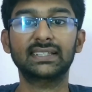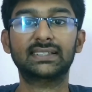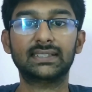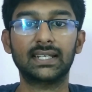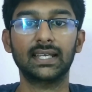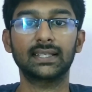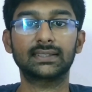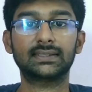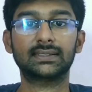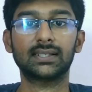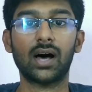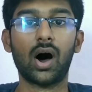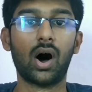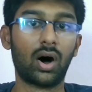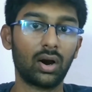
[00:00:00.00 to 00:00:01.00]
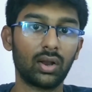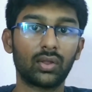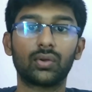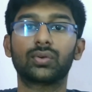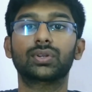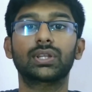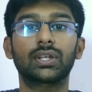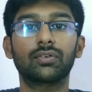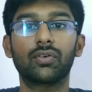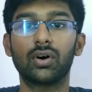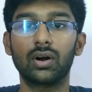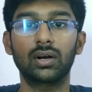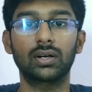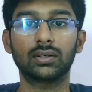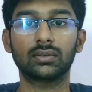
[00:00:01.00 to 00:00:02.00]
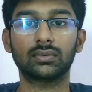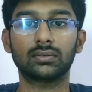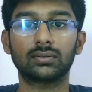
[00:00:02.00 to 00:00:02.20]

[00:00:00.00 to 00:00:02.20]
states all around the world.